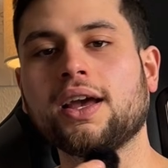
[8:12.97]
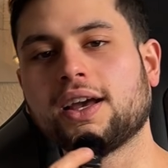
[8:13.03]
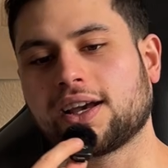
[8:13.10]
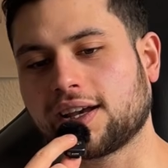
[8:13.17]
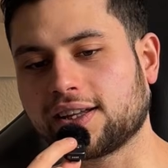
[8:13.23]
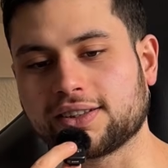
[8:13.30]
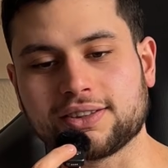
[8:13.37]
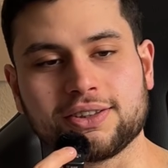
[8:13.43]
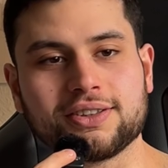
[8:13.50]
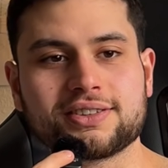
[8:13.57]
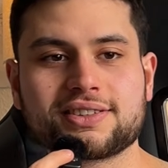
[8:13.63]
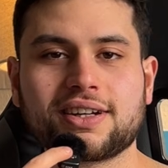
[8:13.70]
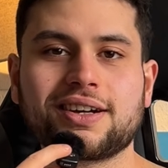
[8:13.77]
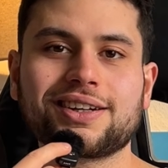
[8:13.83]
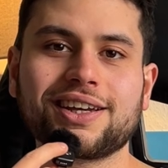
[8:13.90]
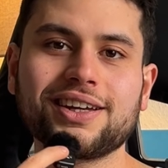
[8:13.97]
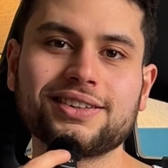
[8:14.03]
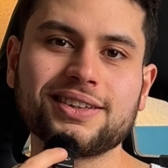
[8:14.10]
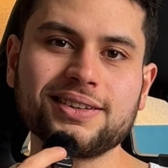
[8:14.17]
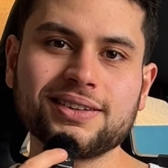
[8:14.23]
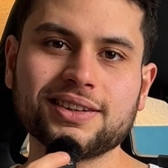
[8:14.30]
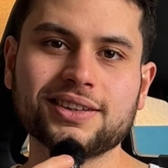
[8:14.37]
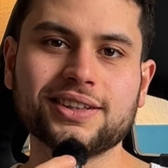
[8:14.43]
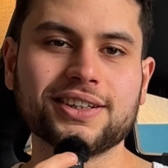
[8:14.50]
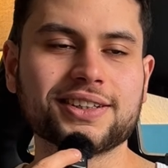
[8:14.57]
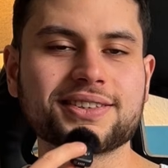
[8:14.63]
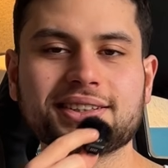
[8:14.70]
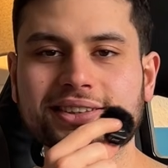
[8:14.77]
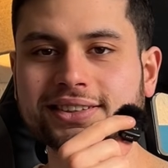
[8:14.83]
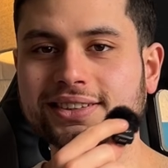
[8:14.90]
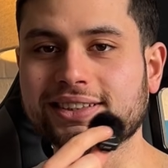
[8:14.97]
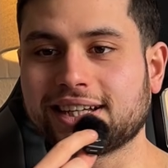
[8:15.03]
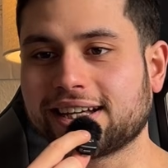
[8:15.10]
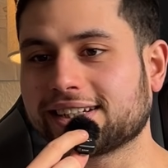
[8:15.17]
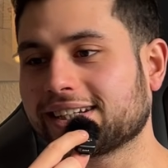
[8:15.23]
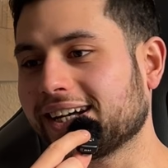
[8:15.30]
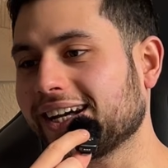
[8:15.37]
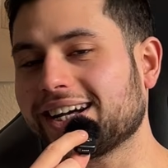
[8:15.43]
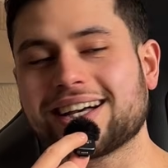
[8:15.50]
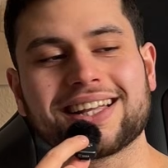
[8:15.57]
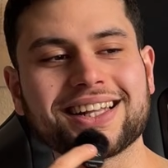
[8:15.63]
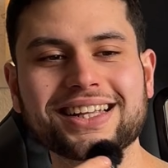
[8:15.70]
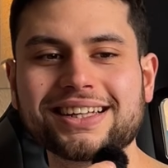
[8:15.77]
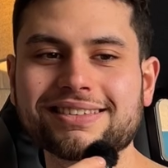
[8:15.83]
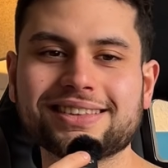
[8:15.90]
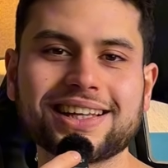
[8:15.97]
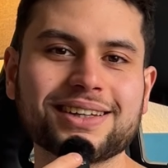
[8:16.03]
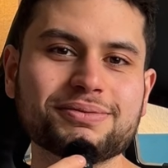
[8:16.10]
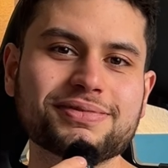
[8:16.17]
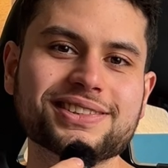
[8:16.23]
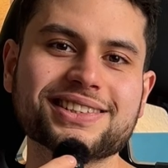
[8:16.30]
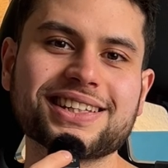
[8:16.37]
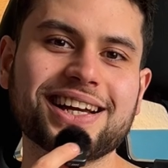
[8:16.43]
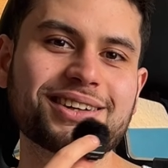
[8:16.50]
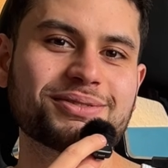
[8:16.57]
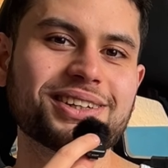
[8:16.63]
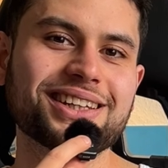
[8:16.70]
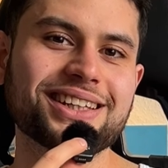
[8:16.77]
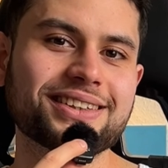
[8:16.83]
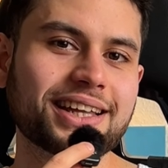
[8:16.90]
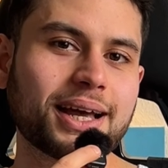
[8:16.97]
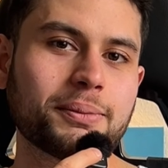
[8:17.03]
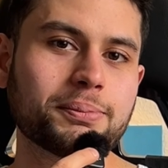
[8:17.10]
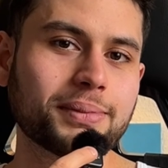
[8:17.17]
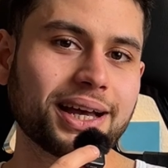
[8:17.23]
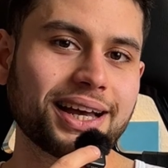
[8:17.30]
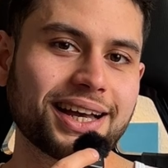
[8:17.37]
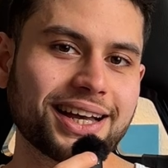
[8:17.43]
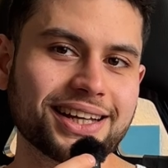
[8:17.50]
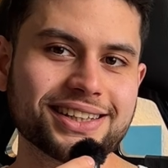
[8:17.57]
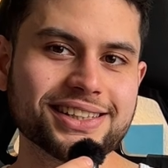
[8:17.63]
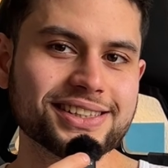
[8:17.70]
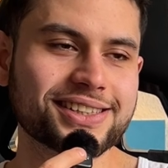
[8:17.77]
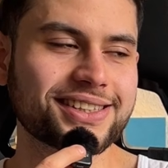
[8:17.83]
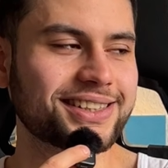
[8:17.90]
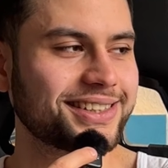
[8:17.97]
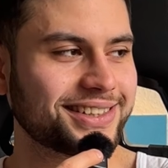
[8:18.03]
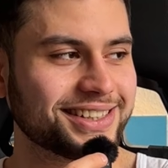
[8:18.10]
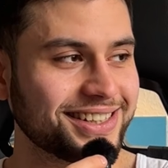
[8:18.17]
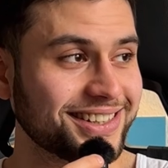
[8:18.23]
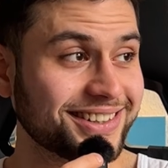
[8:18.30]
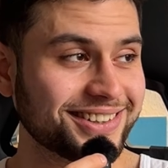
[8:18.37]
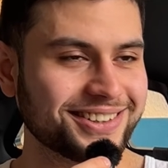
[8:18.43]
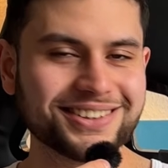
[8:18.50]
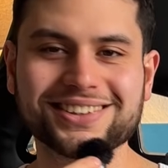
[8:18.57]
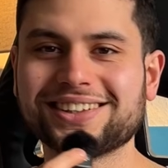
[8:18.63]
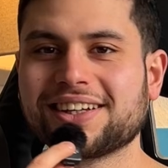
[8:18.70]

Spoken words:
and you start getting looks, and you're like, life is not really that bad and shit, you know?